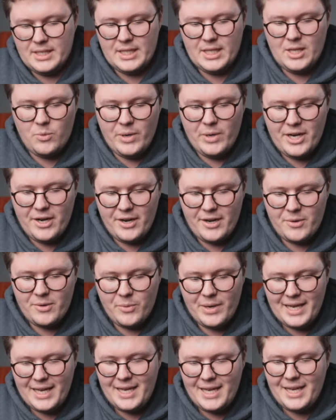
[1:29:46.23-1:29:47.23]

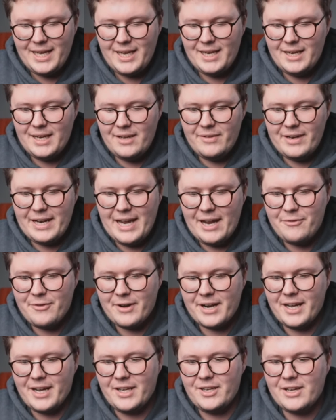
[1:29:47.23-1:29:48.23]
We live in
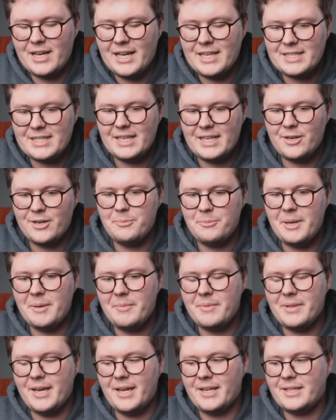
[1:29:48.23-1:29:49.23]
Africa. You guys need to
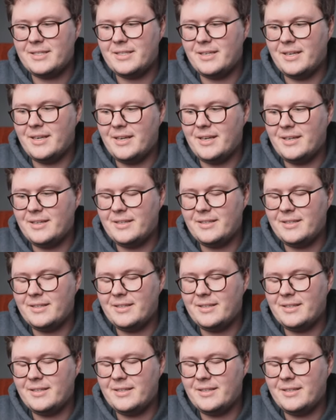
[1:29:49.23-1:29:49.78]
remember that.